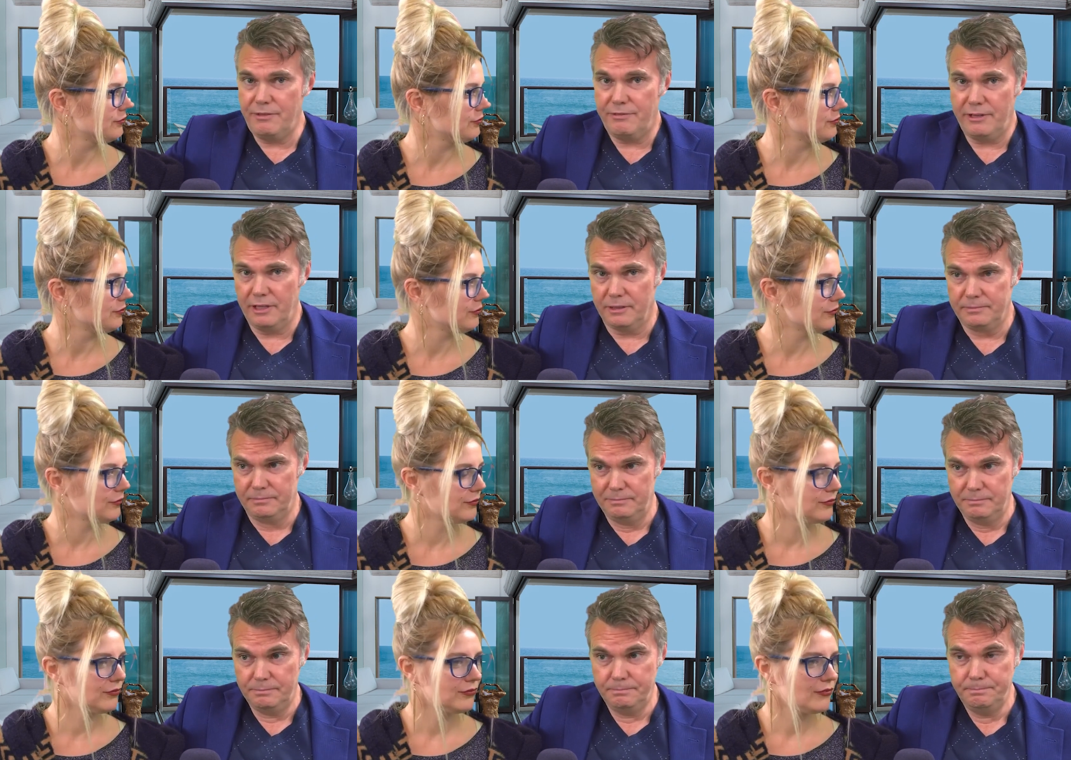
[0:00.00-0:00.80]
Speaker 1: you feel?
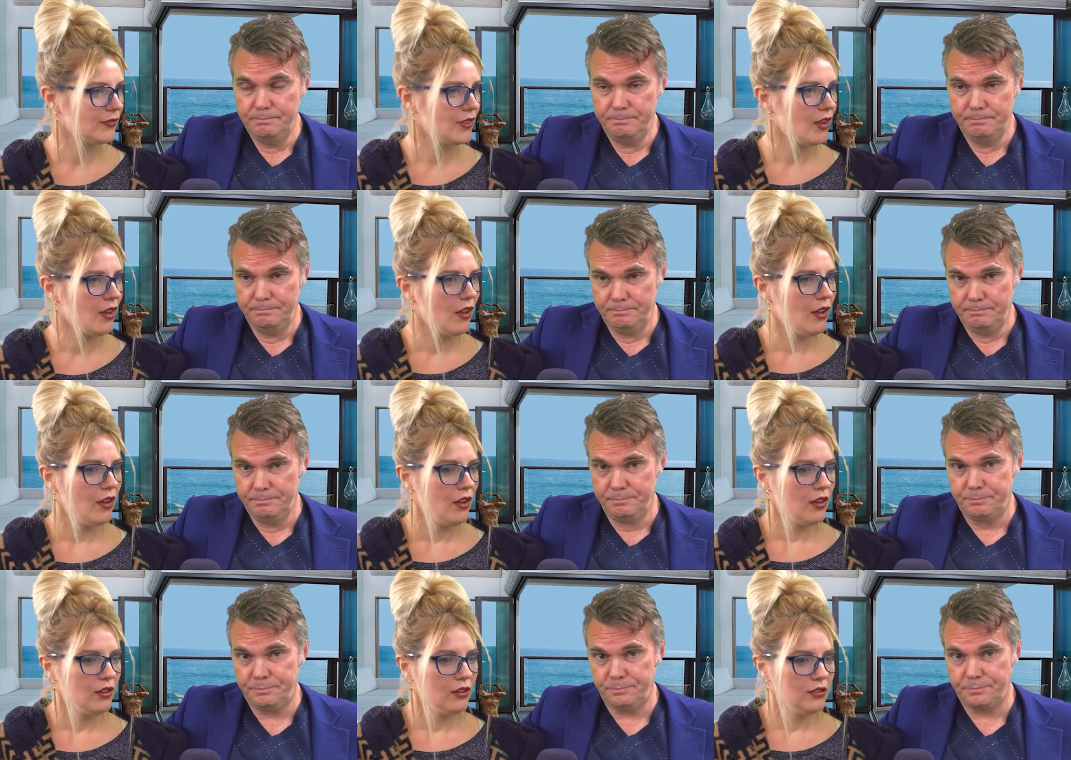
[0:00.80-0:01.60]

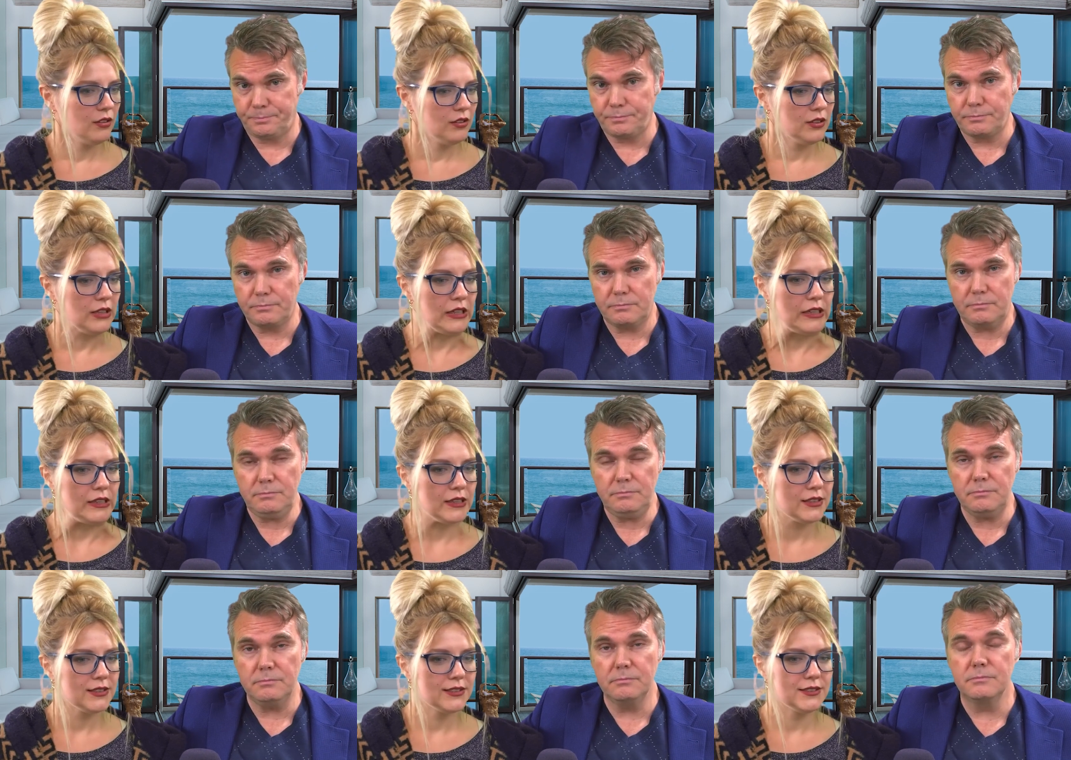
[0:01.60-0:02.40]

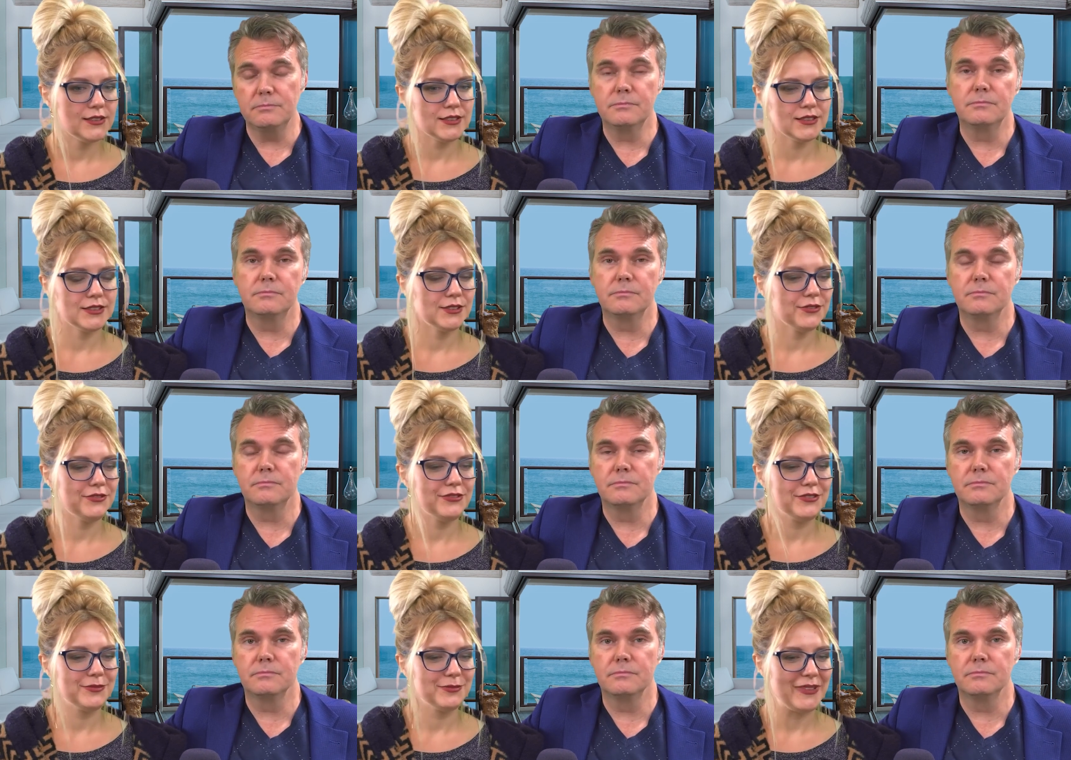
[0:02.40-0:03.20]
It doesn't
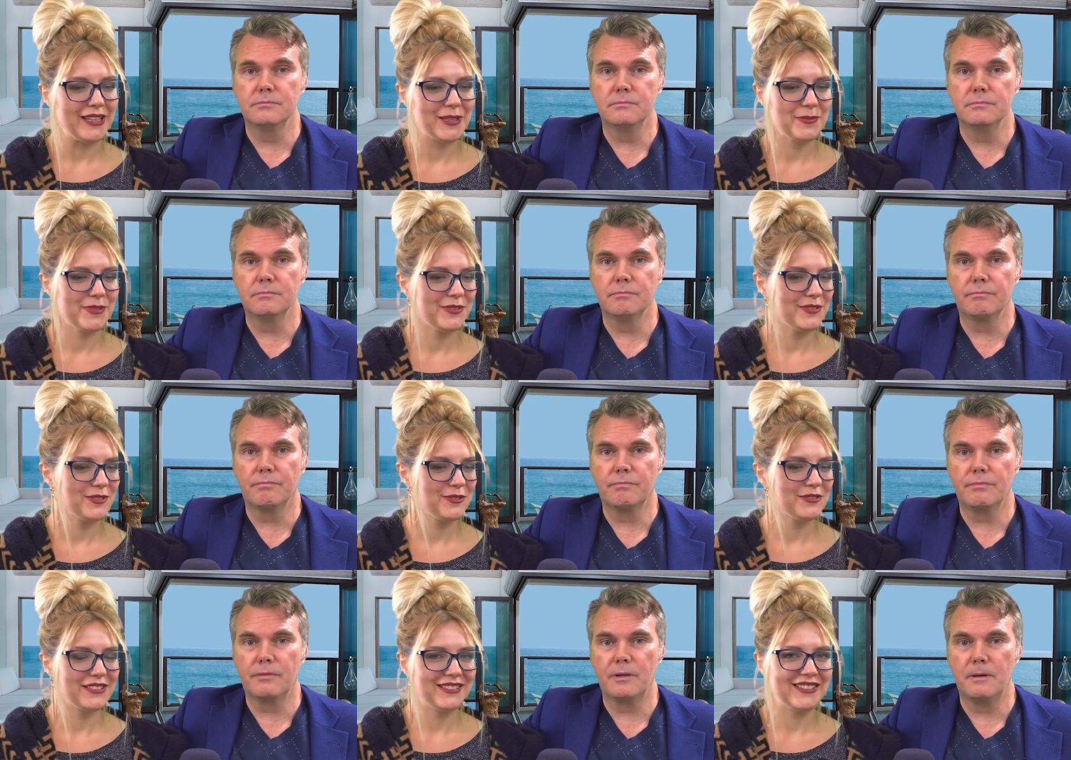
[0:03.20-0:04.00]
make me
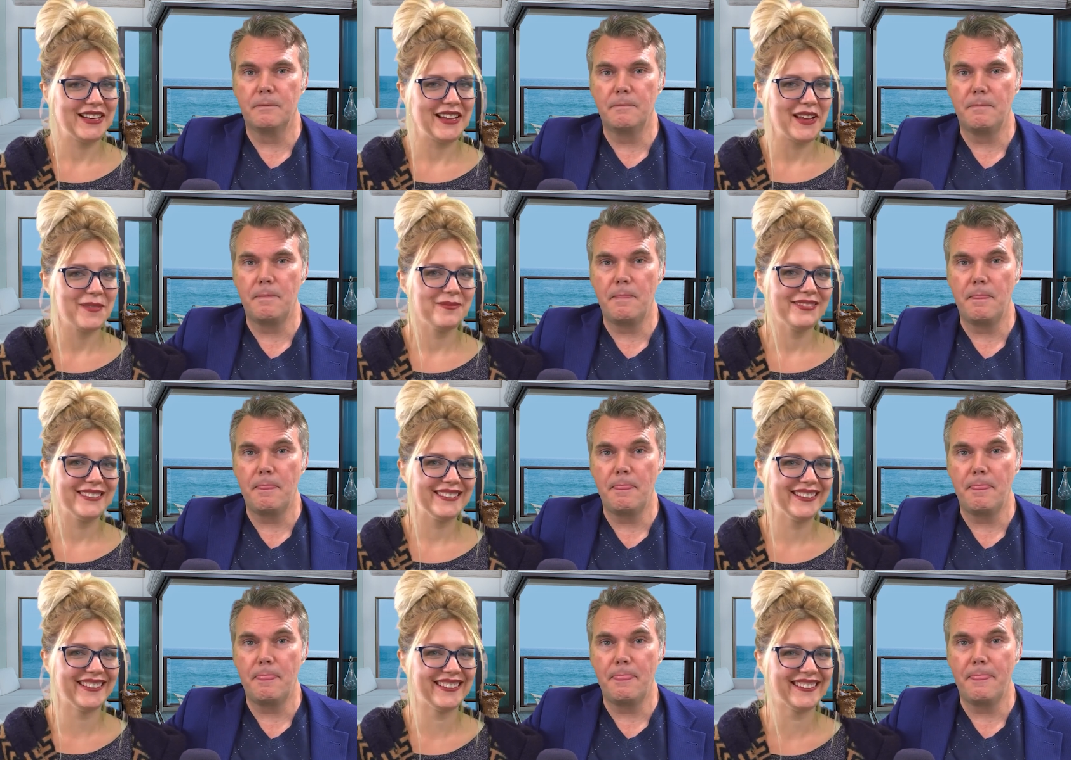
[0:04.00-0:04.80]
feel very
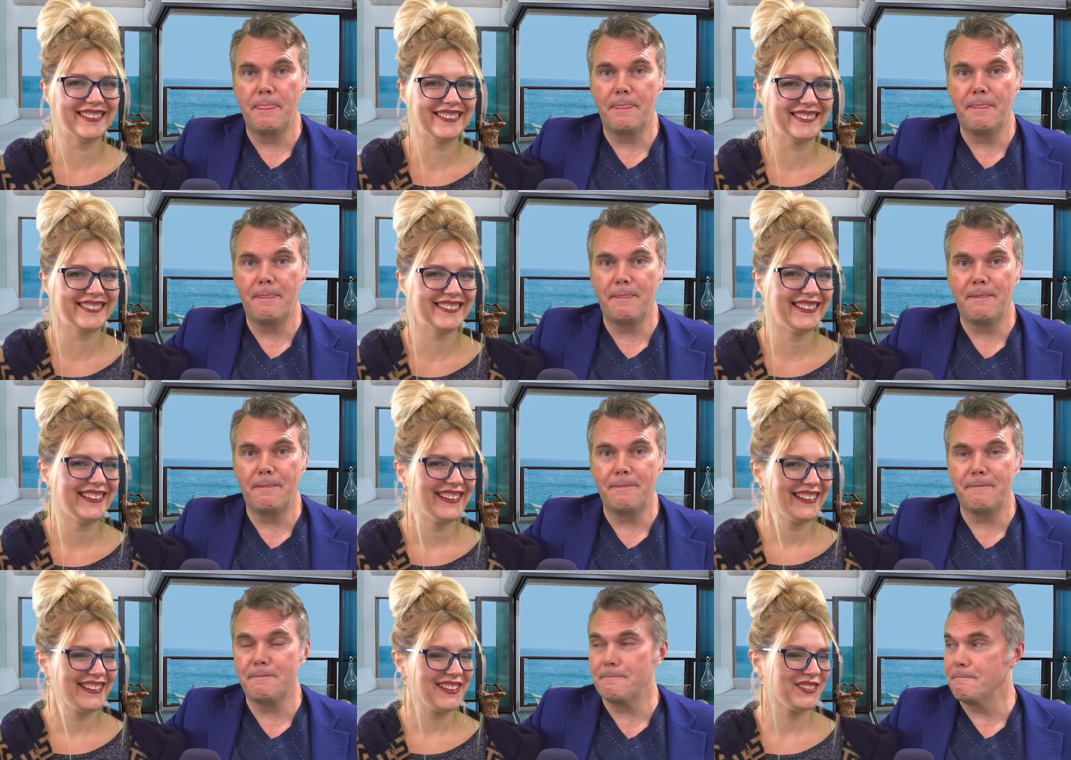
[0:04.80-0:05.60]
happy.
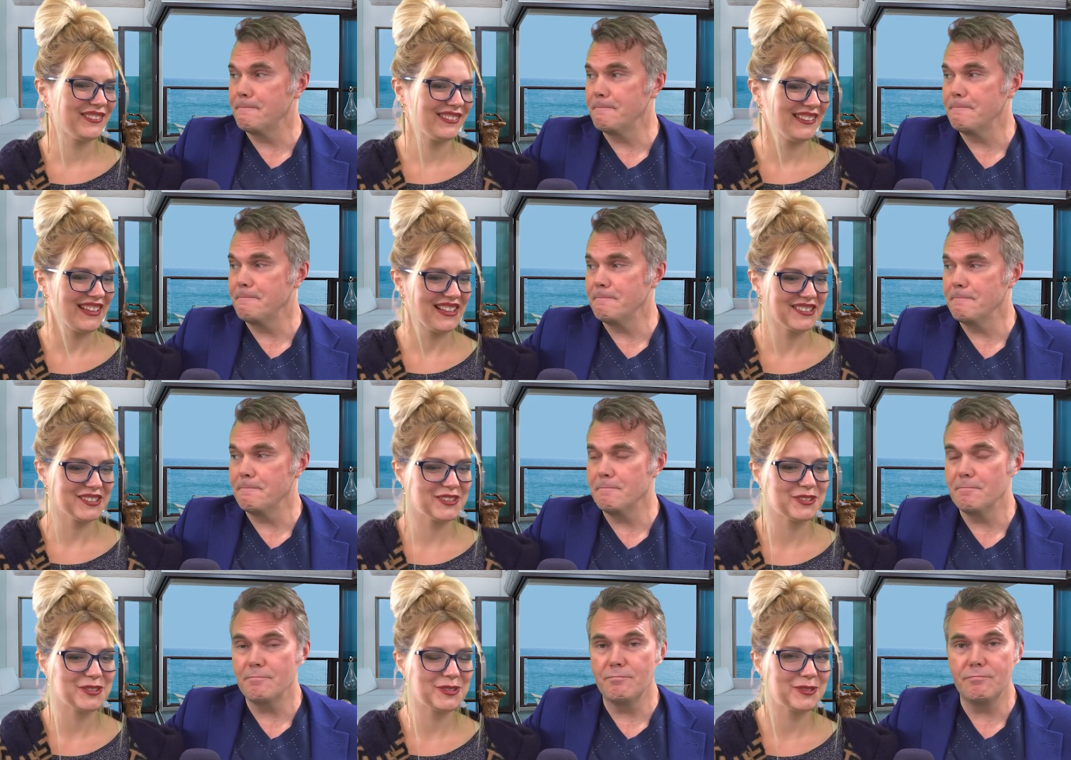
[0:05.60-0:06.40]
Even I
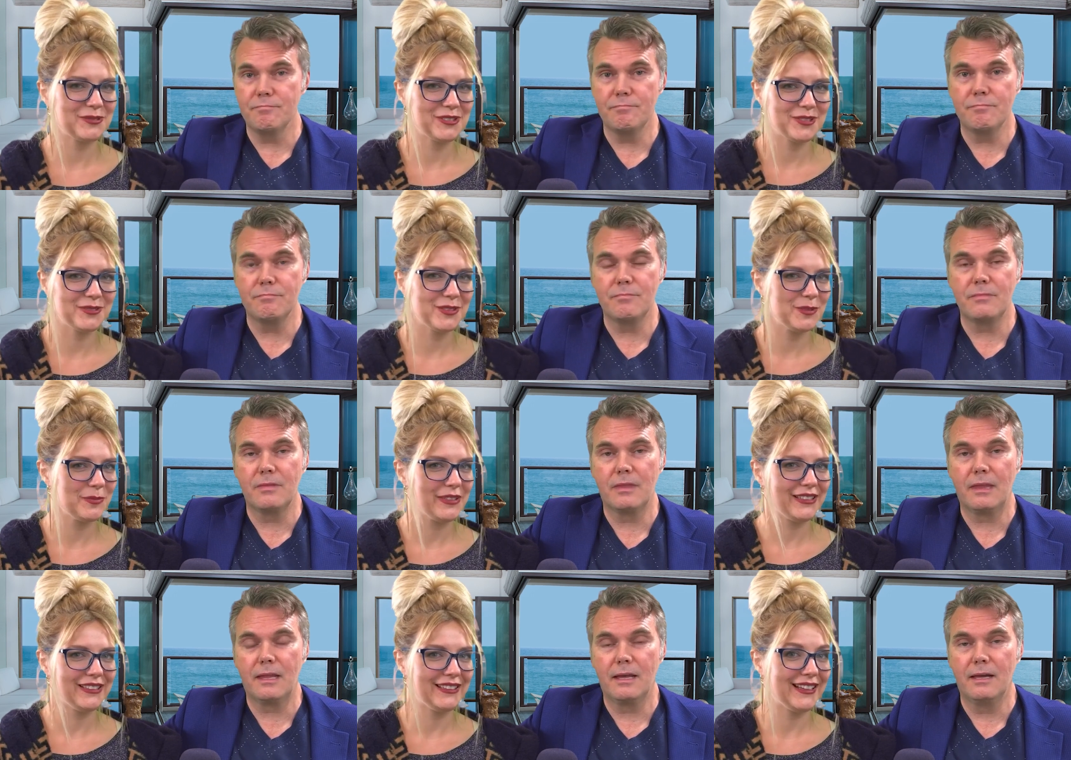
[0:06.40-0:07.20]
asked Joseph what will
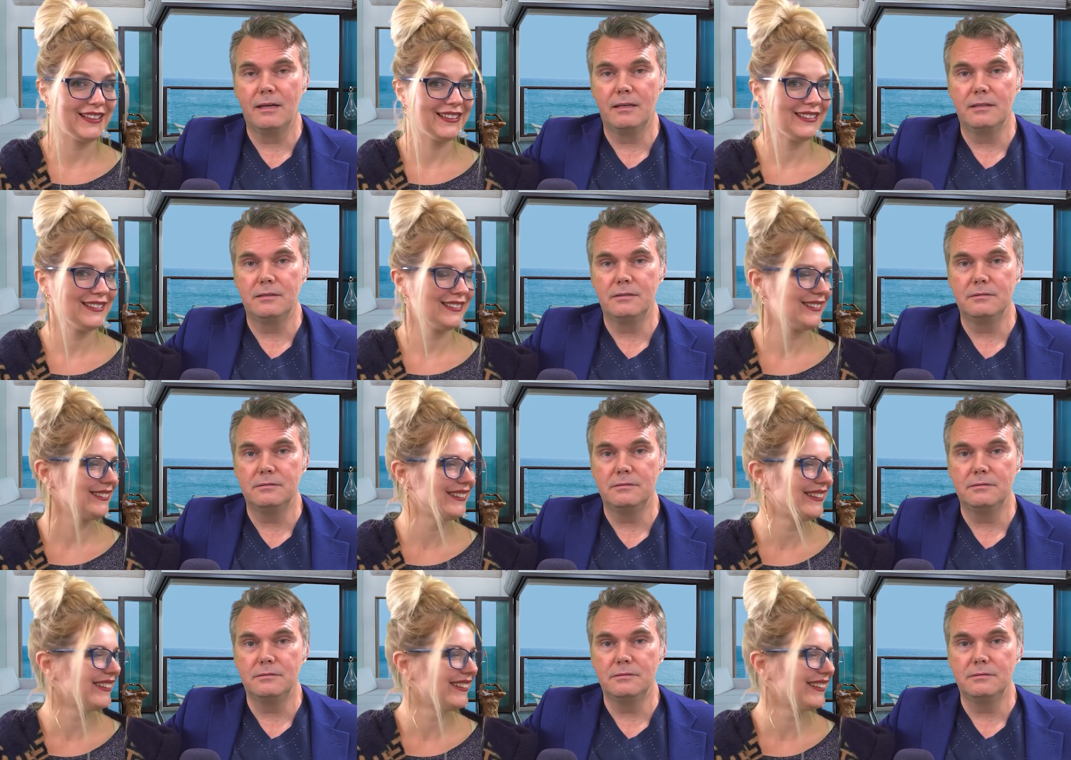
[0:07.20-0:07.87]
be in Canada,